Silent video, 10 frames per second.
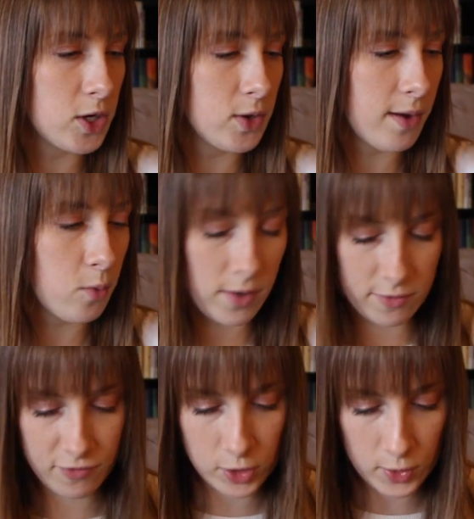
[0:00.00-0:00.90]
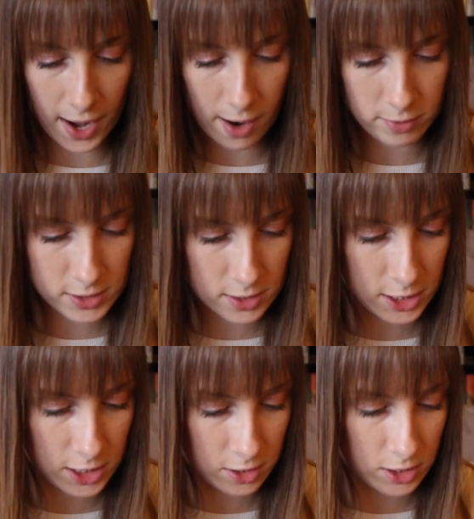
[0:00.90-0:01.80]
You get 1 fluid ounce, and
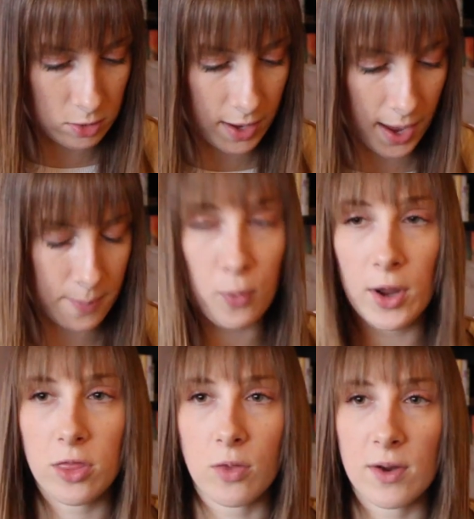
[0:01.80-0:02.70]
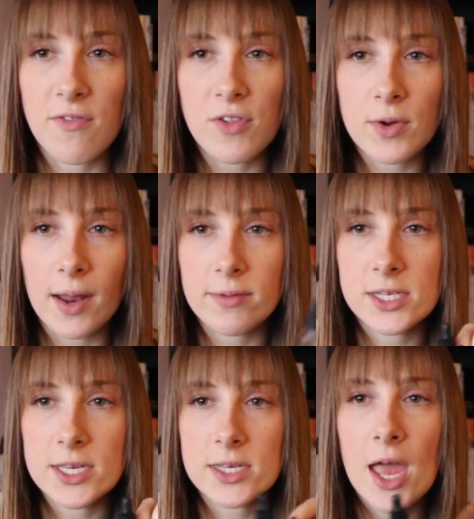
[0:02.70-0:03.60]
here you get 0.3 fluid
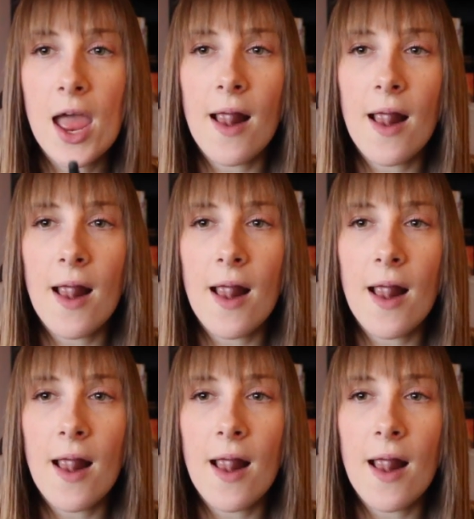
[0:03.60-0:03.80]
ounces.